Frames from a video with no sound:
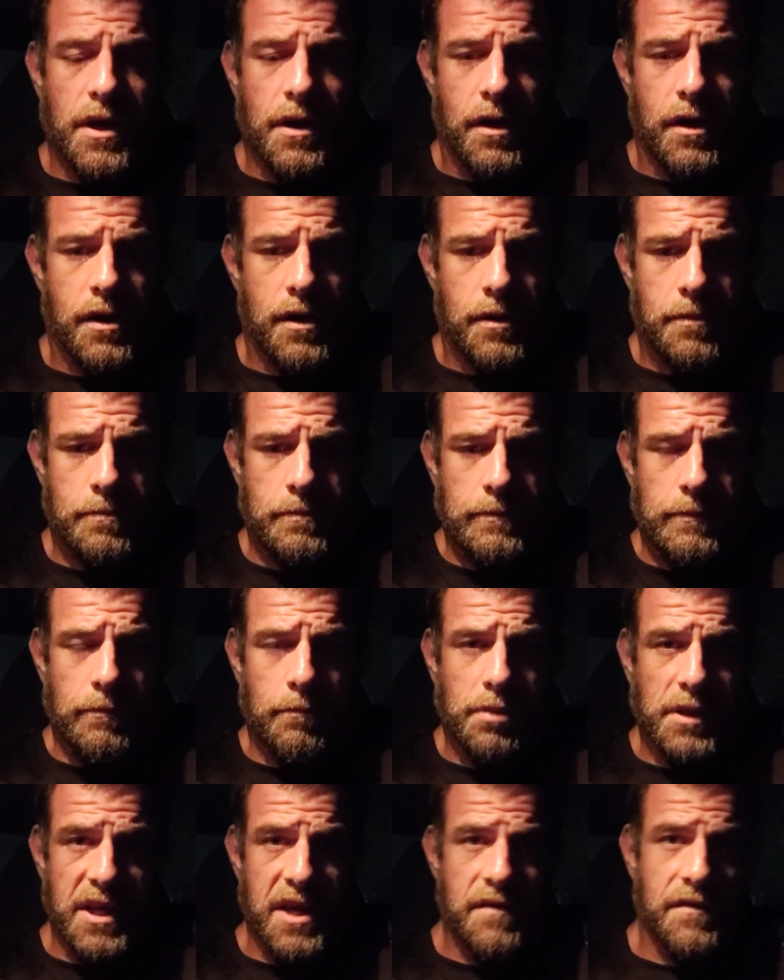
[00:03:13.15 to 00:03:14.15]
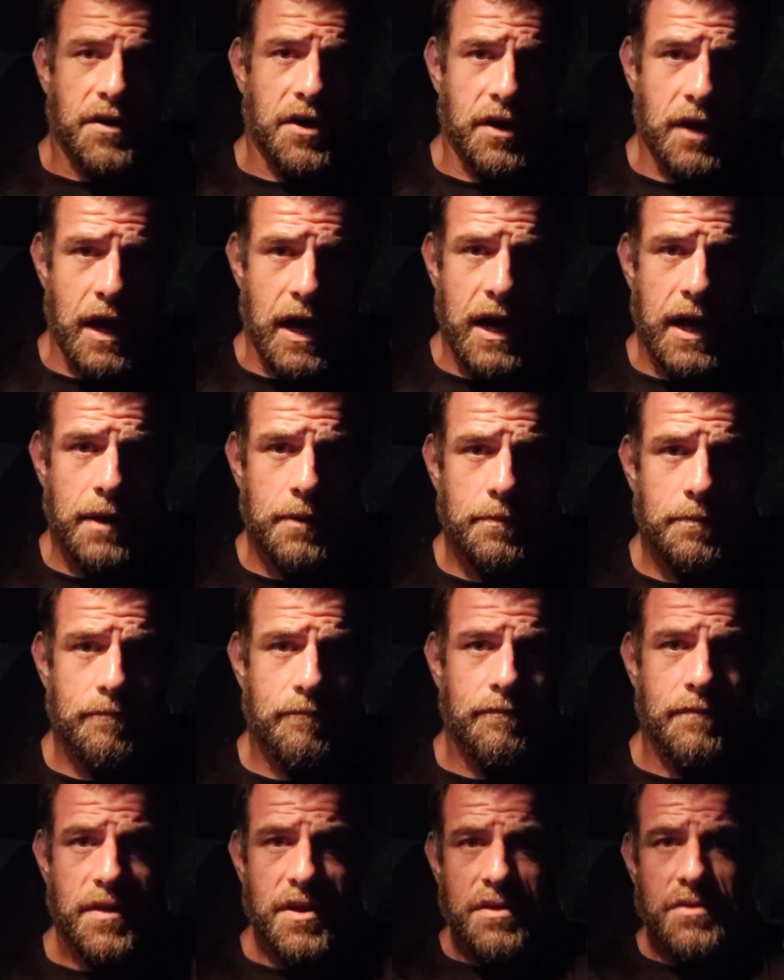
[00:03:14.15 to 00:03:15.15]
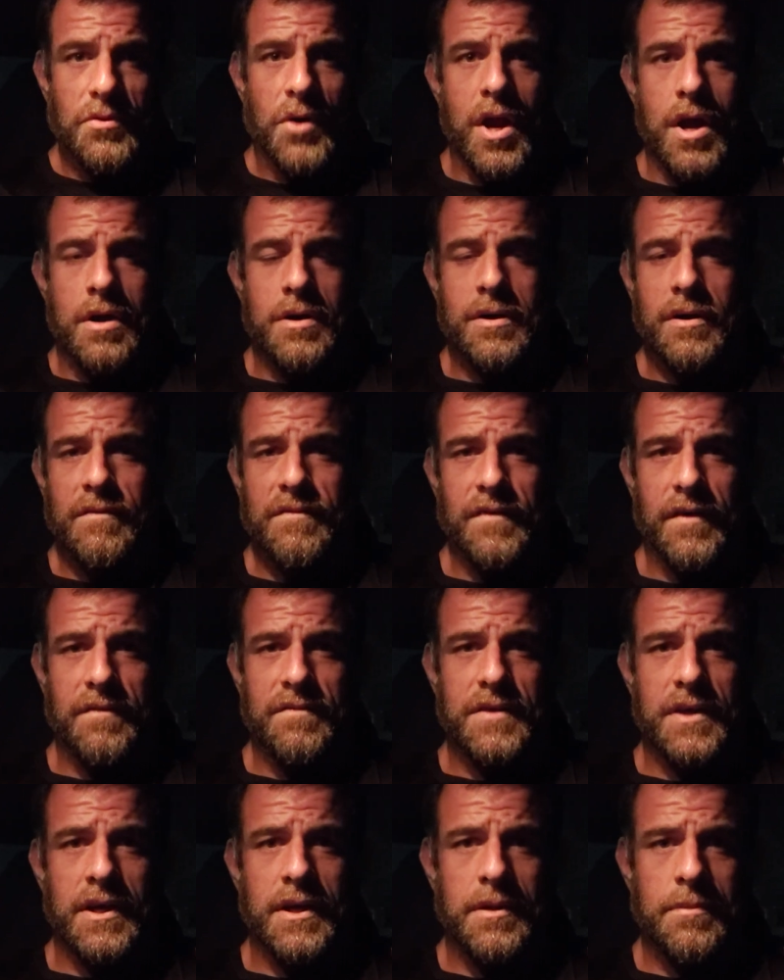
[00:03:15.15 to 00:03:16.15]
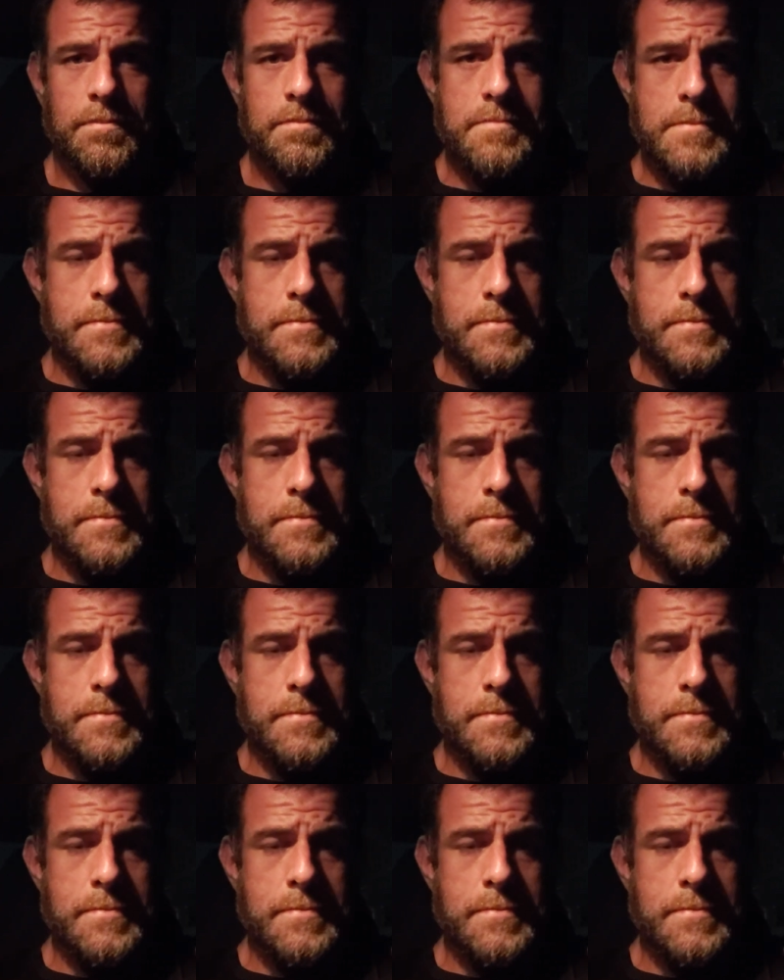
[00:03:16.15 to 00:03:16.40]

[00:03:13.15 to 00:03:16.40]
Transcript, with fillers: Um, believe it or not, the 350